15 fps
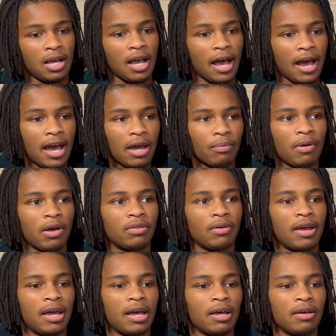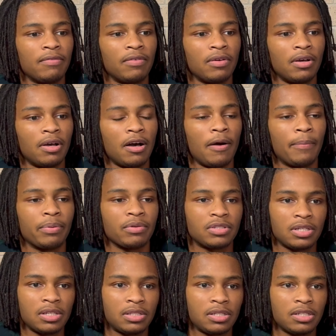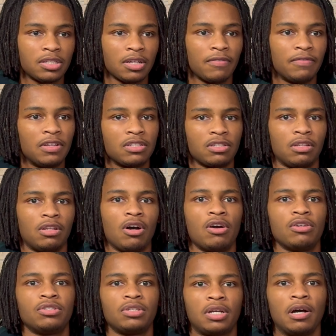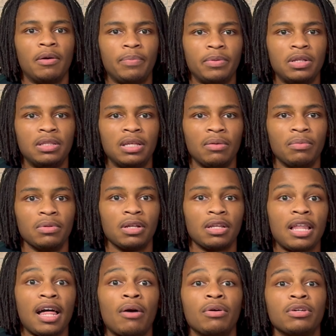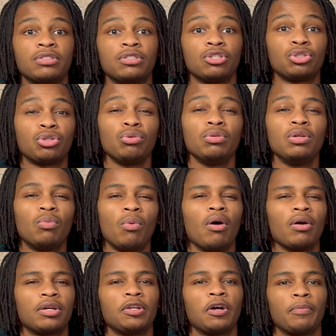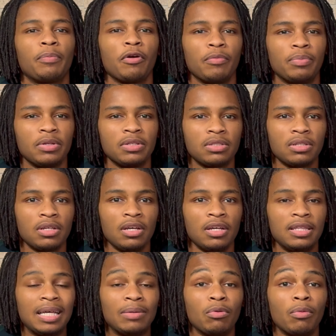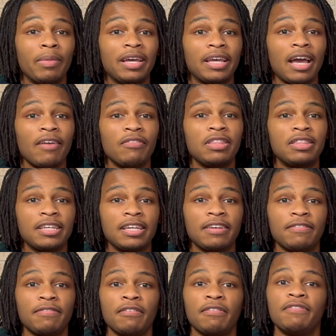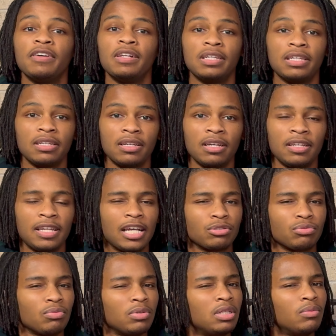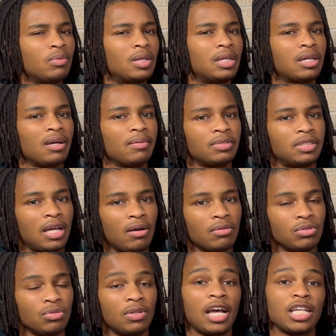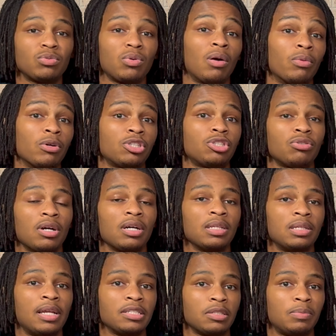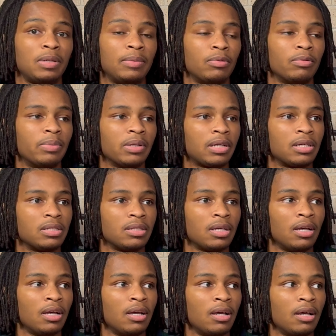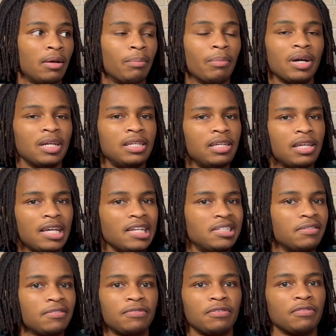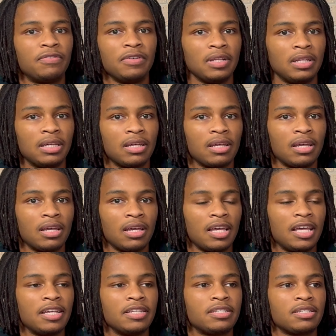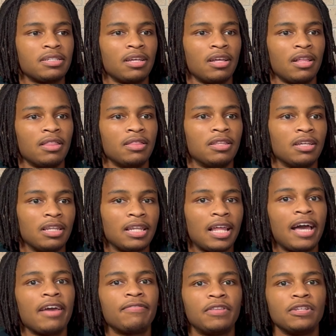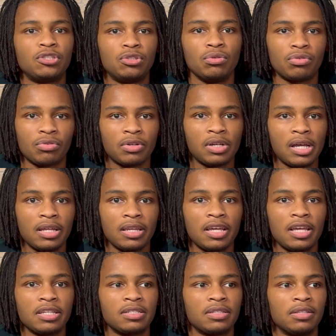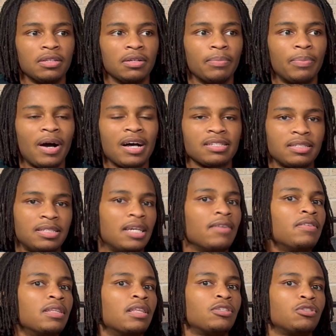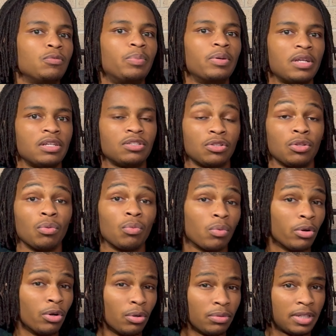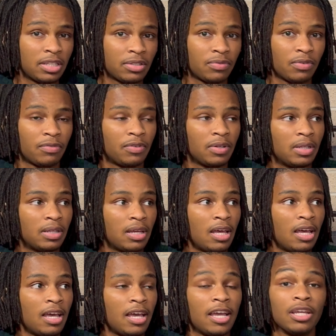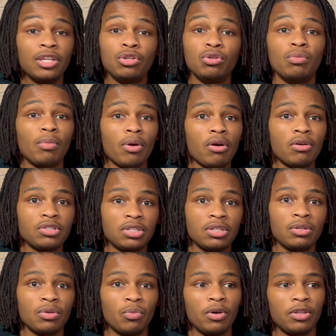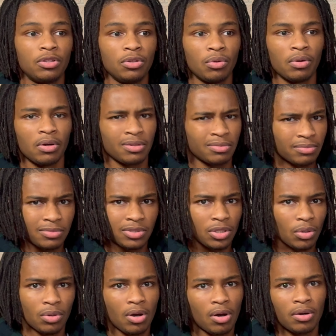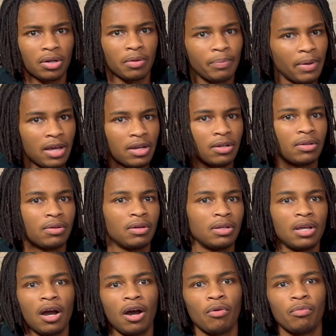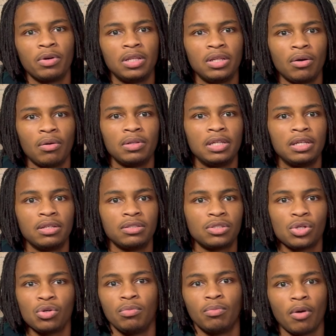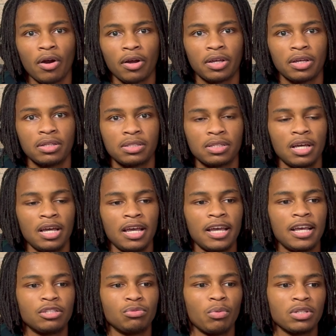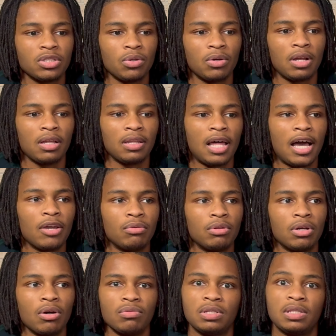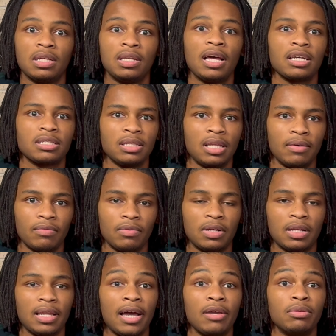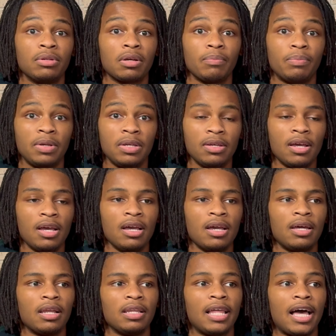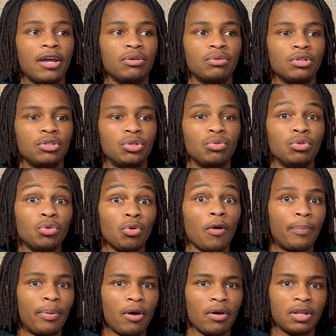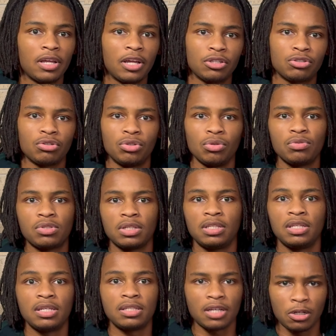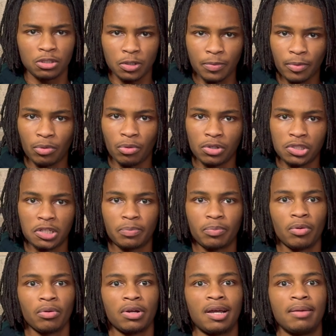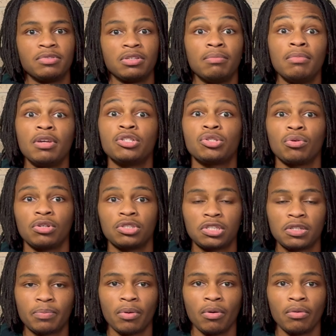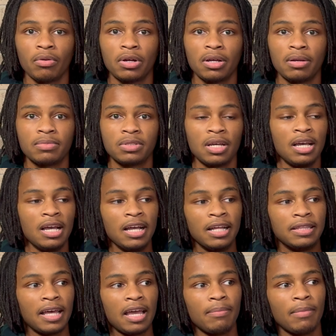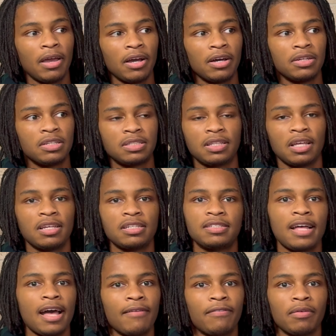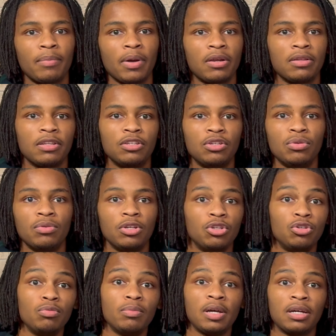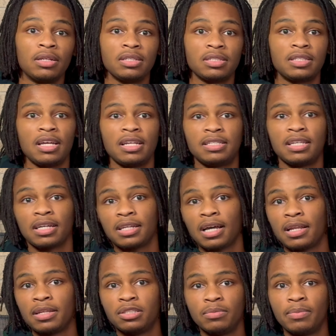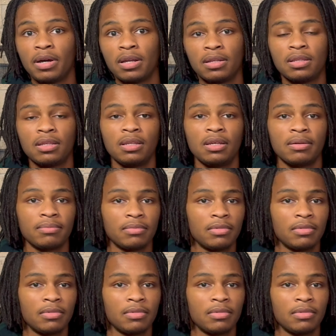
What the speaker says: I'd rather have a percentage of this larger company that will allow us to truly walk in our purpose, that will make everything fulfilling. That's really what it comes down to. That's why we're struggling as a people, because money isn't fulfilling. It's the life that you create. It's the positivity that you put into the world that's fulfilling. And you merging with your so-called competitor, and y'all really only in 2 markets, is what's going to allow you to go to the next level and allow you to compete and allow you to do your part in introducing these entrepreneurship programs and mentorship programs. They may understand staffing better than you, and you may understand technology better than them.